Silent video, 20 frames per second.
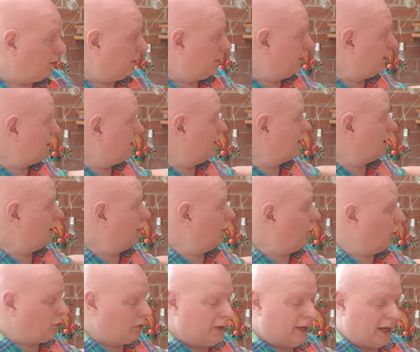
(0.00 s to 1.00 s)
this is a
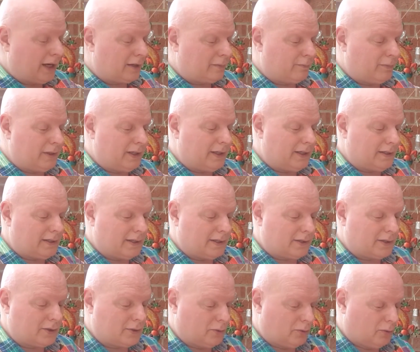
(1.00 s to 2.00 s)
long-necked
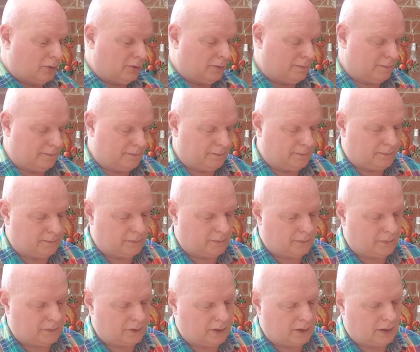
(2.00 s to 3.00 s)
plesiosaur.
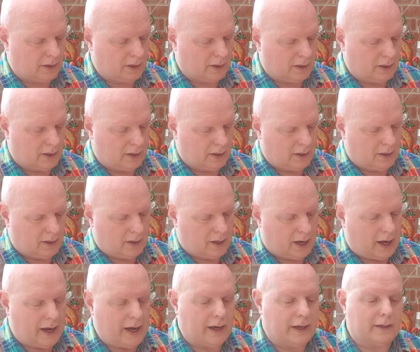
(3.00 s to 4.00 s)

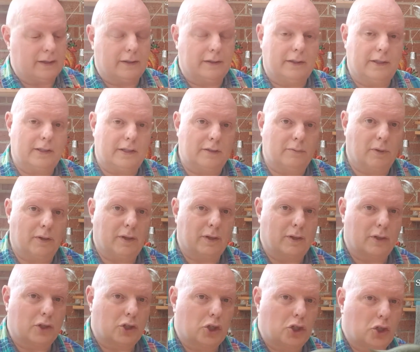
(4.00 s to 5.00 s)
This is one of
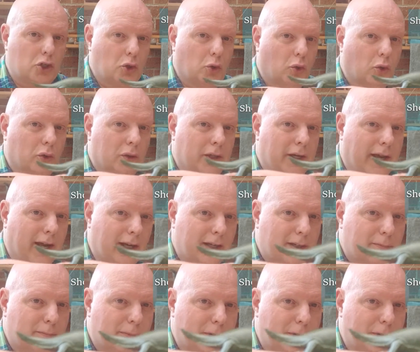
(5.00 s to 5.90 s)
the short-necked